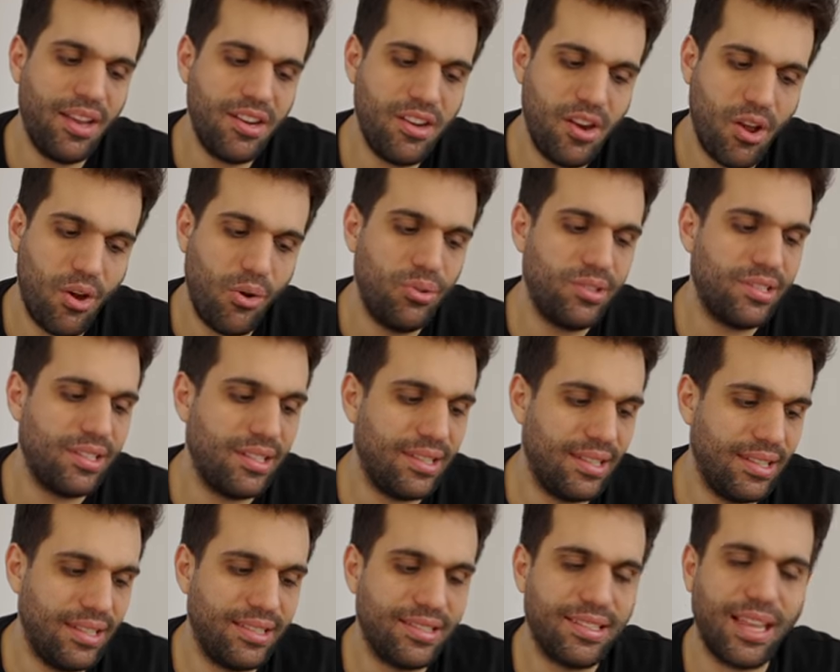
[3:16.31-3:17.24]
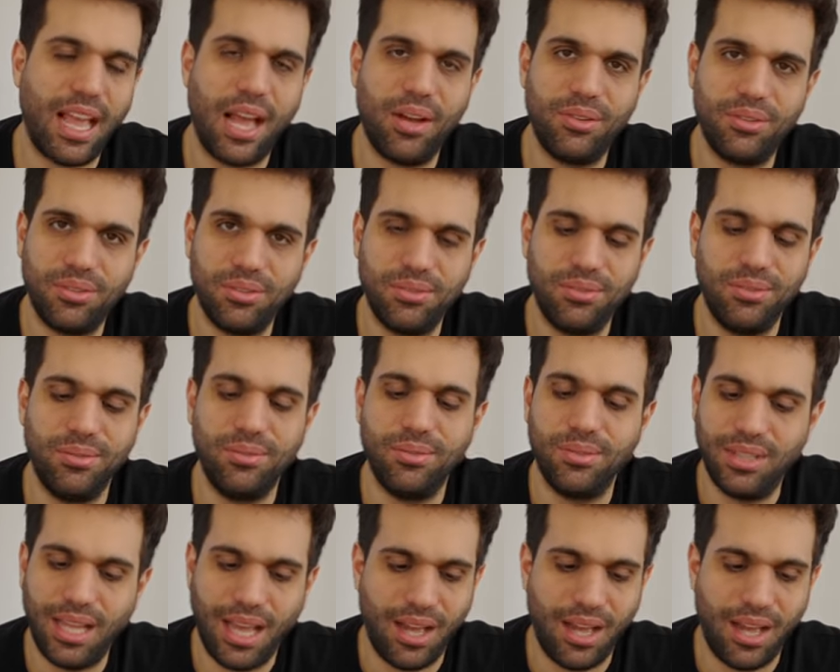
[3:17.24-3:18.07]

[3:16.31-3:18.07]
knows at least how to